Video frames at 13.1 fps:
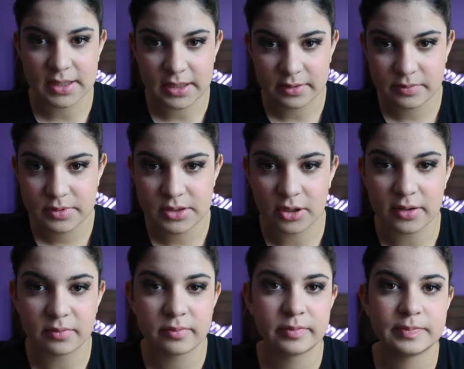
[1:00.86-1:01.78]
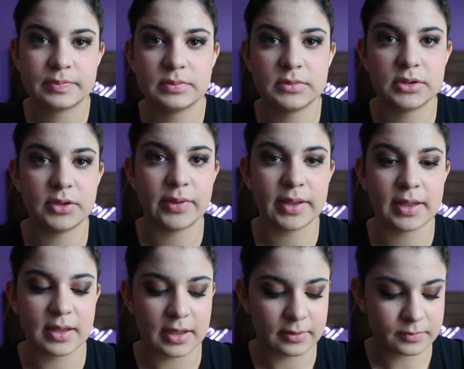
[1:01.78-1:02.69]
I start doing the
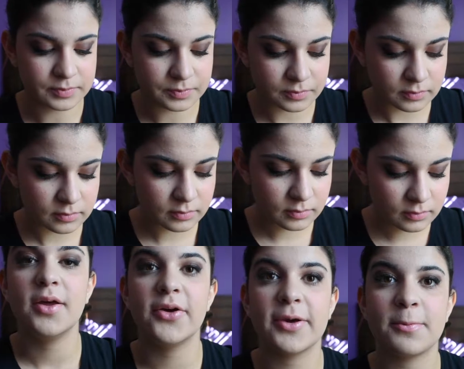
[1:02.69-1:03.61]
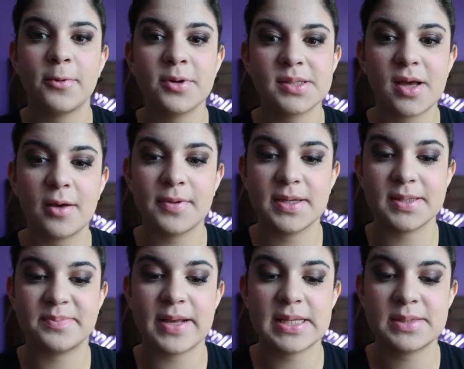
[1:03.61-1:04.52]
thing. Okay, first off
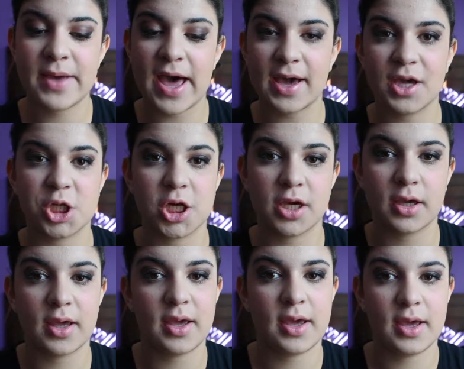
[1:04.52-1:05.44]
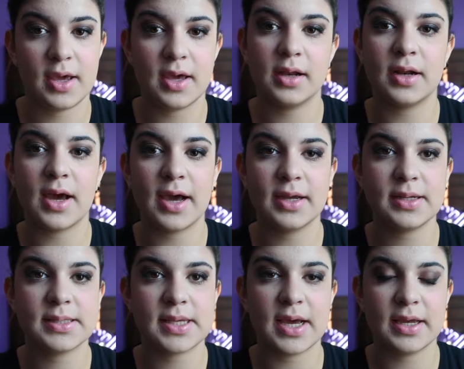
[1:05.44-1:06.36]
is best packaging, and I
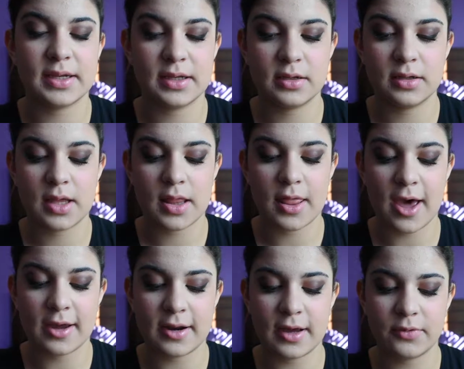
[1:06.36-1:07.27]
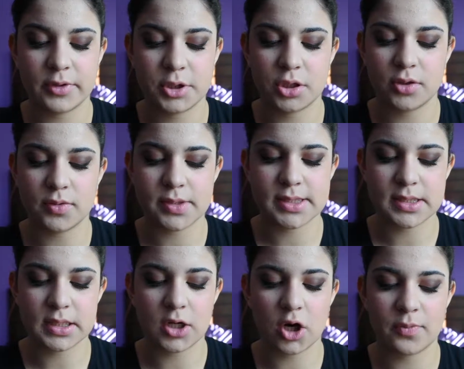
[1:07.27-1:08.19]
decided that I would choose
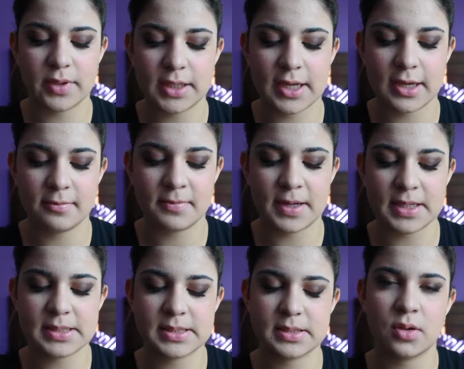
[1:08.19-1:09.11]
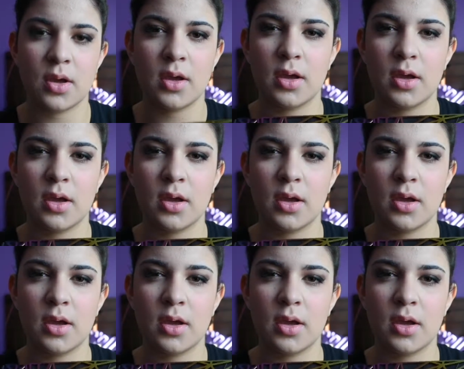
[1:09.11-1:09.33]
the Urban Decay Vice